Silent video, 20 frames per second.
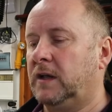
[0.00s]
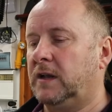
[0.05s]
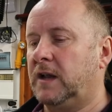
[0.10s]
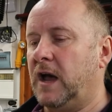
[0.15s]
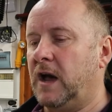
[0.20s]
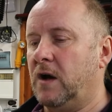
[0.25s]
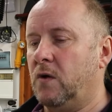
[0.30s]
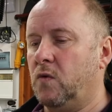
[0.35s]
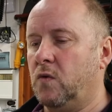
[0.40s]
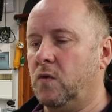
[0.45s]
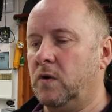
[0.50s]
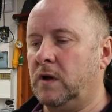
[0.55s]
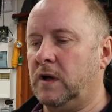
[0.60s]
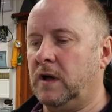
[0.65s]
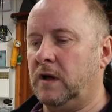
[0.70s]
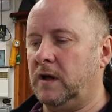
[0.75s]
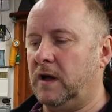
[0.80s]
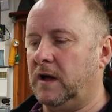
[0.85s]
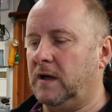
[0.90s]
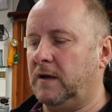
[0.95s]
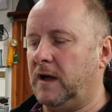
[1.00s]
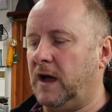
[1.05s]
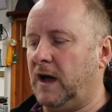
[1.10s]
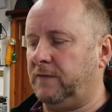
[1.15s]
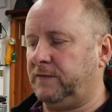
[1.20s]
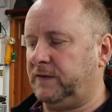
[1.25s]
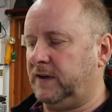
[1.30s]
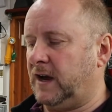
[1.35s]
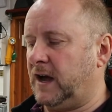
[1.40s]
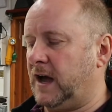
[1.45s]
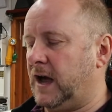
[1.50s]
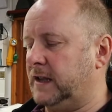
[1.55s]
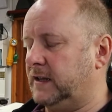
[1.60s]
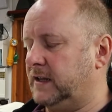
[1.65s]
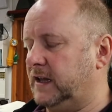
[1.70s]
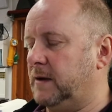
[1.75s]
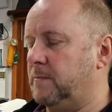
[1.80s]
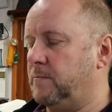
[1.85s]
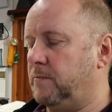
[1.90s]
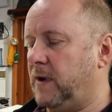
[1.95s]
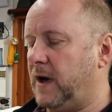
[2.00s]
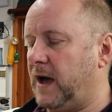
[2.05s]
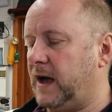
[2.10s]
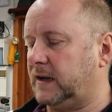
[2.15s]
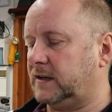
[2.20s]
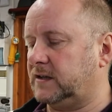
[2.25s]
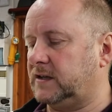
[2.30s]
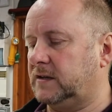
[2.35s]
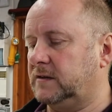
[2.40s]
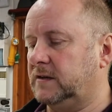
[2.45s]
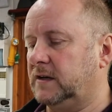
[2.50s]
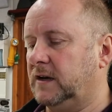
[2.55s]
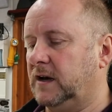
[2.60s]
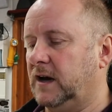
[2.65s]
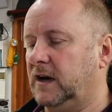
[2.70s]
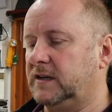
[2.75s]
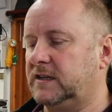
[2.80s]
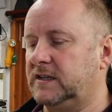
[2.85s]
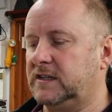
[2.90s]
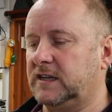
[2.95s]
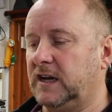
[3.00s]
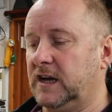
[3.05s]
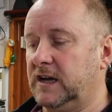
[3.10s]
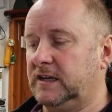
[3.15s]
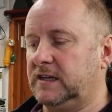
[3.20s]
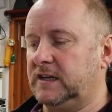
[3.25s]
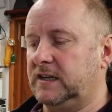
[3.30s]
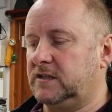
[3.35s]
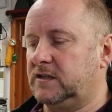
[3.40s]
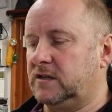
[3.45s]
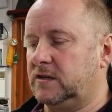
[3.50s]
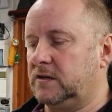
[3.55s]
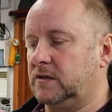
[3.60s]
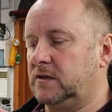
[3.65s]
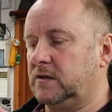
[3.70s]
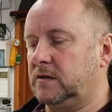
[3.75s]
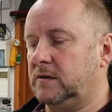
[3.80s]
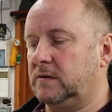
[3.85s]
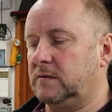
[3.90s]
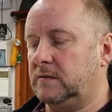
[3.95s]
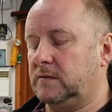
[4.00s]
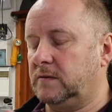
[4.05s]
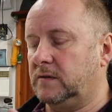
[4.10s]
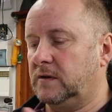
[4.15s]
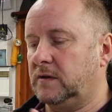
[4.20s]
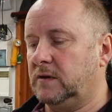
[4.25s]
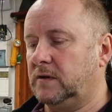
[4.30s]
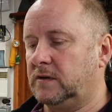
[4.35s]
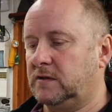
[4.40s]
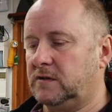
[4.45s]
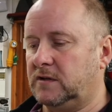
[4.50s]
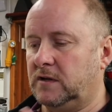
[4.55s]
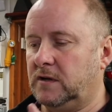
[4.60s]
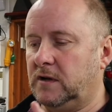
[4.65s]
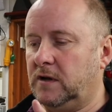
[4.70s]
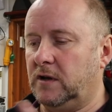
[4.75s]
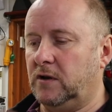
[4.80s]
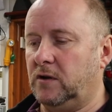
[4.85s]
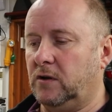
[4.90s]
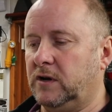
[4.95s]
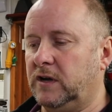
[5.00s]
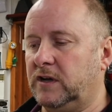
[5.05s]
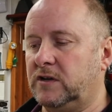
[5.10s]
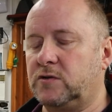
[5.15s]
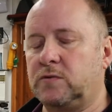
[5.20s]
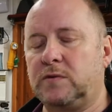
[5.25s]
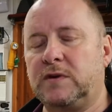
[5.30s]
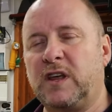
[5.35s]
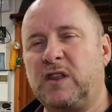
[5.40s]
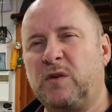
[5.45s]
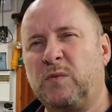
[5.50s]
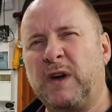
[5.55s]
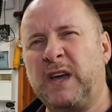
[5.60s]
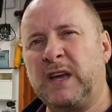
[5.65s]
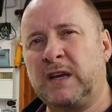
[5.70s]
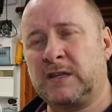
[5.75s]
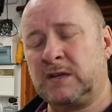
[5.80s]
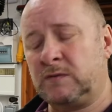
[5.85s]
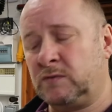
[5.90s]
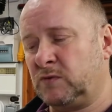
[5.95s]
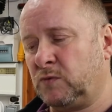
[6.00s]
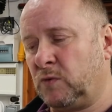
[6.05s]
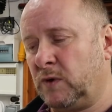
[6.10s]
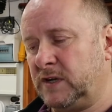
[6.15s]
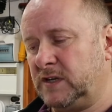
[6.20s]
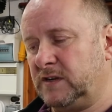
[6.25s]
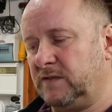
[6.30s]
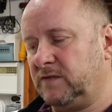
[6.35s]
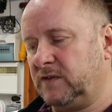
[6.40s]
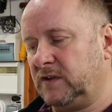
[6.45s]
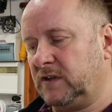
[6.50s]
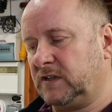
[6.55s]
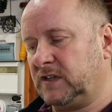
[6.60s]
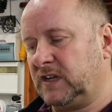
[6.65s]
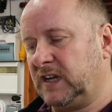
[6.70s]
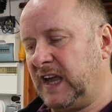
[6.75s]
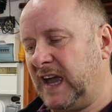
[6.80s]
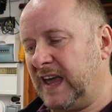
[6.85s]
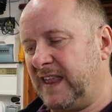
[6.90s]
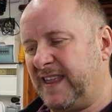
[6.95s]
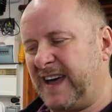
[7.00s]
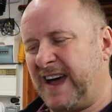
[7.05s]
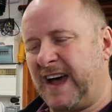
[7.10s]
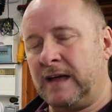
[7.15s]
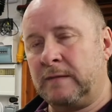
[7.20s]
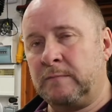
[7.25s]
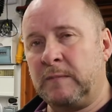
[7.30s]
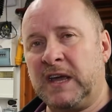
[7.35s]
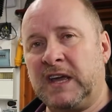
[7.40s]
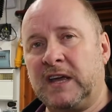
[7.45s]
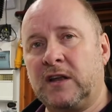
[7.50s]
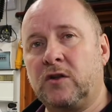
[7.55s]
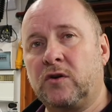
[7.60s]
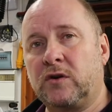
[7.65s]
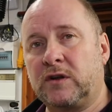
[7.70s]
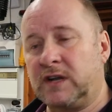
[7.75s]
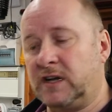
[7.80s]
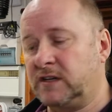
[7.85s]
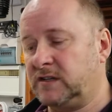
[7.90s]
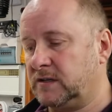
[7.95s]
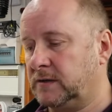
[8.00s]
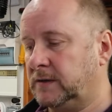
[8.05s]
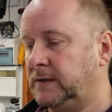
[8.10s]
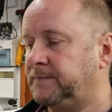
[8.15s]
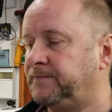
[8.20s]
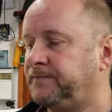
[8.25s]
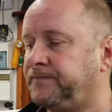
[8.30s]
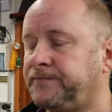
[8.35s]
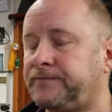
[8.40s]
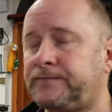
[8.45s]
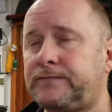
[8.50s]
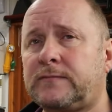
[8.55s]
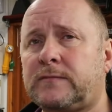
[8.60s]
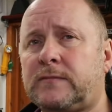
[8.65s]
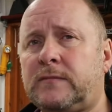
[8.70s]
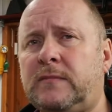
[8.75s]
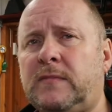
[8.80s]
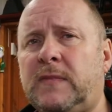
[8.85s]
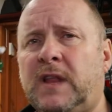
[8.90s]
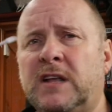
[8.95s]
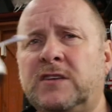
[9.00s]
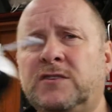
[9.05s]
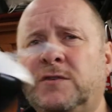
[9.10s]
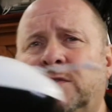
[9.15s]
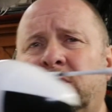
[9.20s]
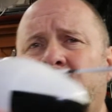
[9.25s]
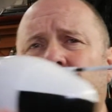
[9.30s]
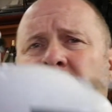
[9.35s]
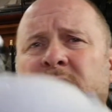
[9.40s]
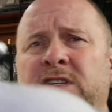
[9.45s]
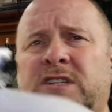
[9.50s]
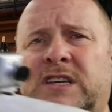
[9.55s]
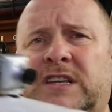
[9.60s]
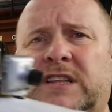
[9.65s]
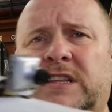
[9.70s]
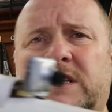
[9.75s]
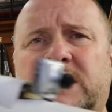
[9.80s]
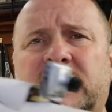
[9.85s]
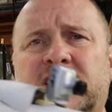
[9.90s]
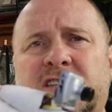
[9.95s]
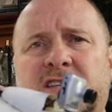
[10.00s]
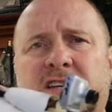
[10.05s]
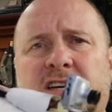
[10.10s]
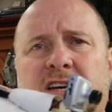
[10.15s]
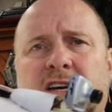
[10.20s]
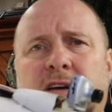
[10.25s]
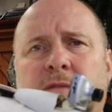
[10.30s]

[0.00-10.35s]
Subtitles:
Now, after I had the impact, I decided to look into another way, because it was quite difficult to get that and make it look nice. So as you can see, this is